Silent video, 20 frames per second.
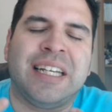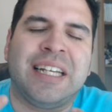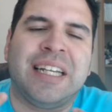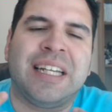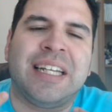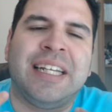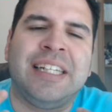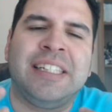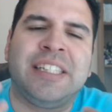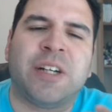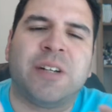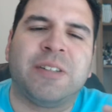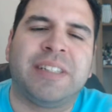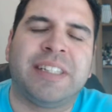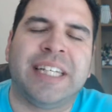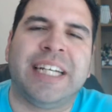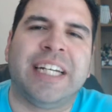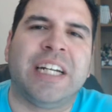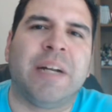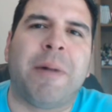he starts
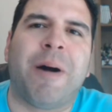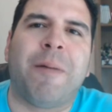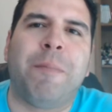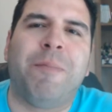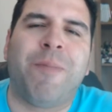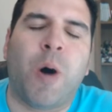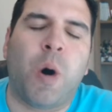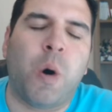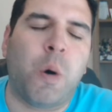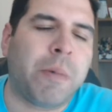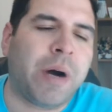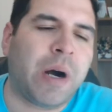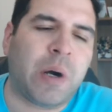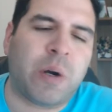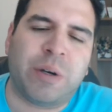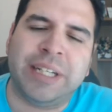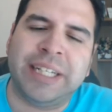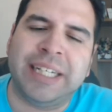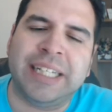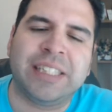thinking about Bulma, or
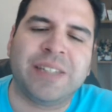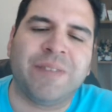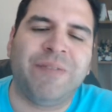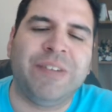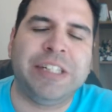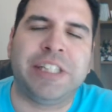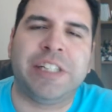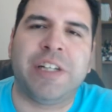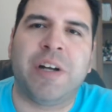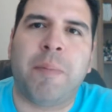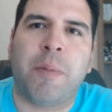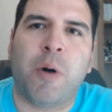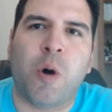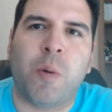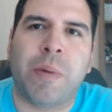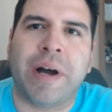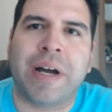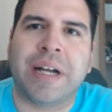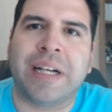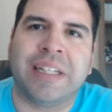he gets a vision of
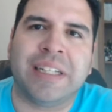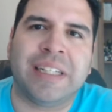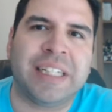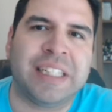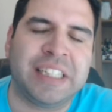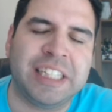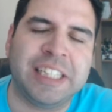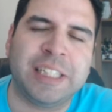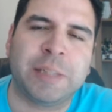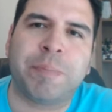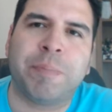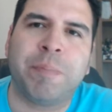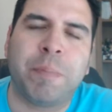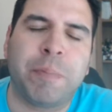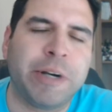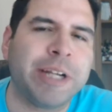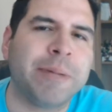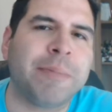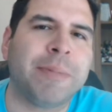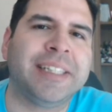Bulma. And she
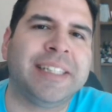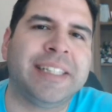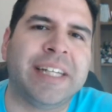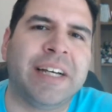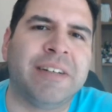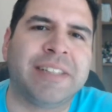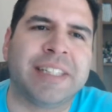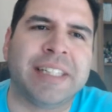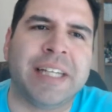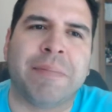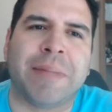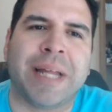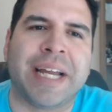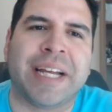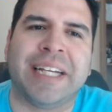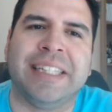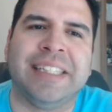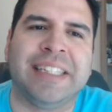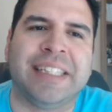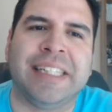pretty much tells him, like,
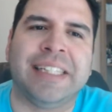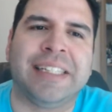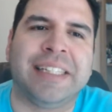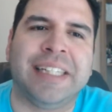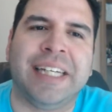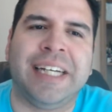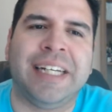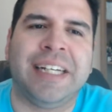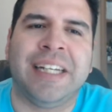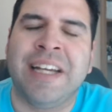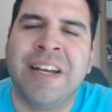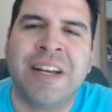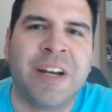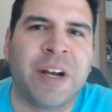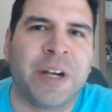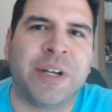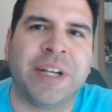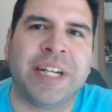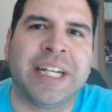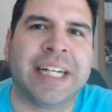is this it? Are
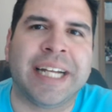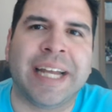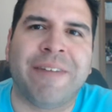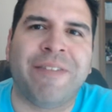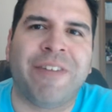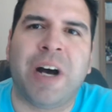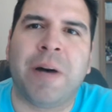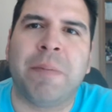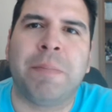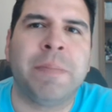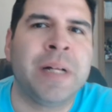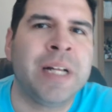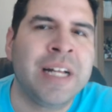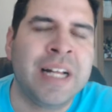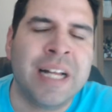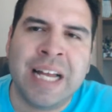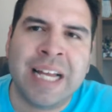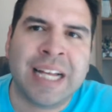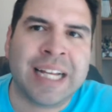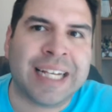you going to give up?
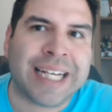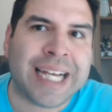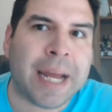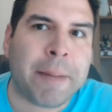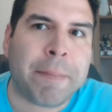Get